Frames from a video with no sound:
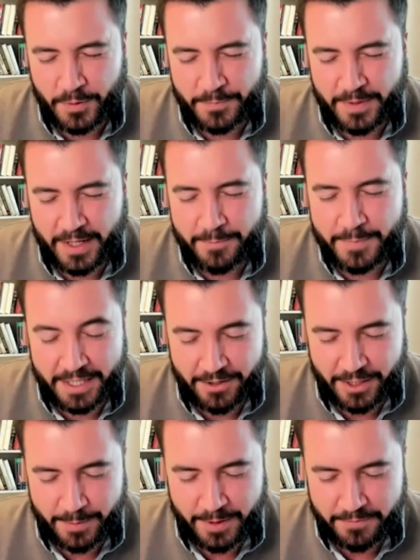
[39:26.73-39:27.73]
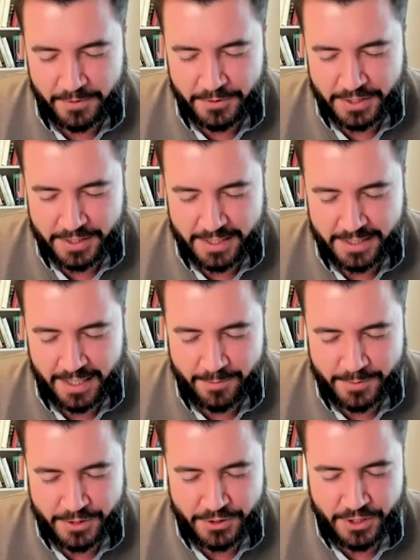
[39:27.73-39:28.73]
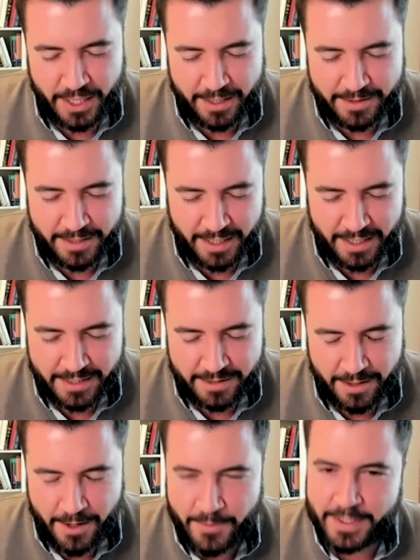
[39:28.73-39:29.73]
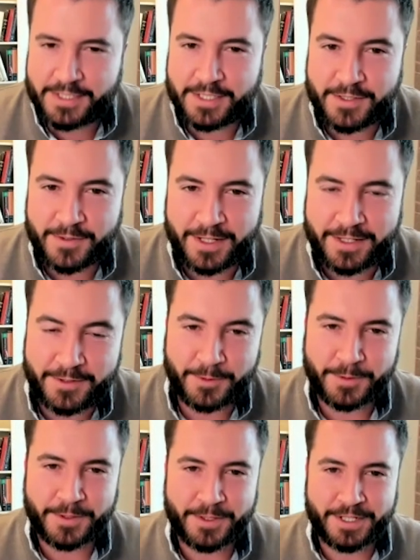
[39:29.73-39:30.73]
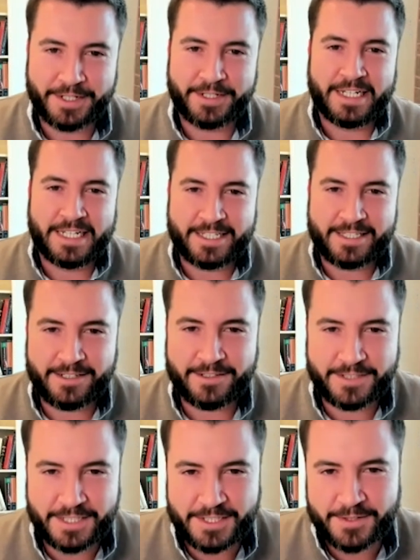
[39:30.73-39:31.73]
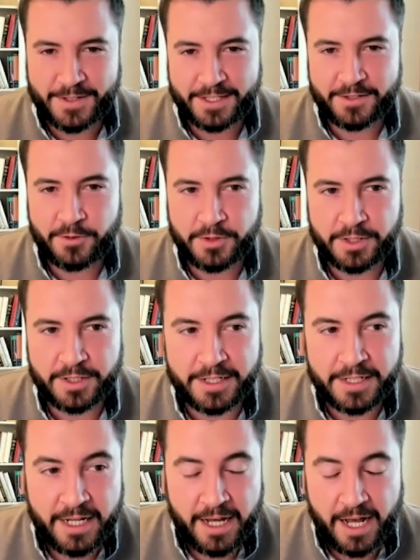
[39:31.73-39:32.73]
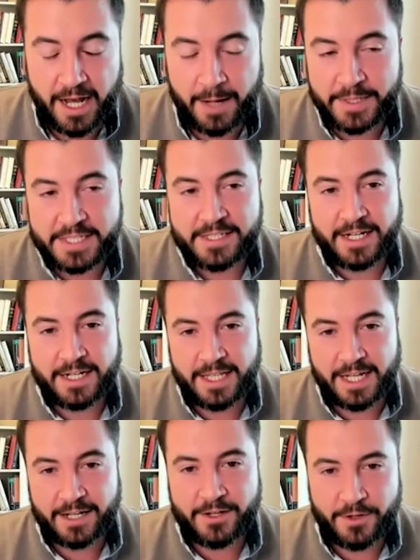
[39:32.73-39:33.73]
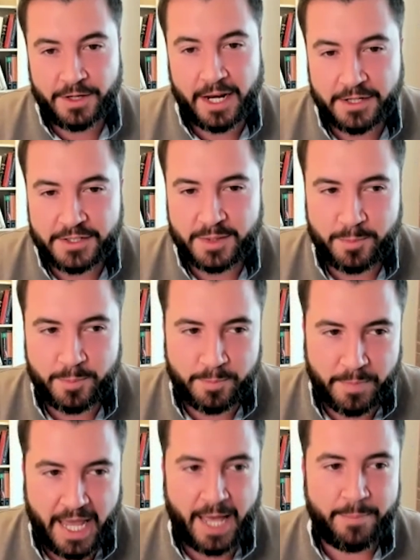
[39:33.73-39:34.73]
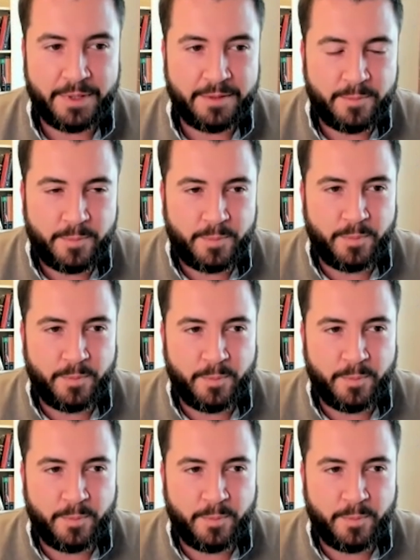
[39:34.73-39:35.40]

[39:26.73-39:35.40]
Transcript: we've I've been hearing about fusion since I was a child, and it's always just around the corner, and it's still just around the corner. And I'm excited that it could actually happen,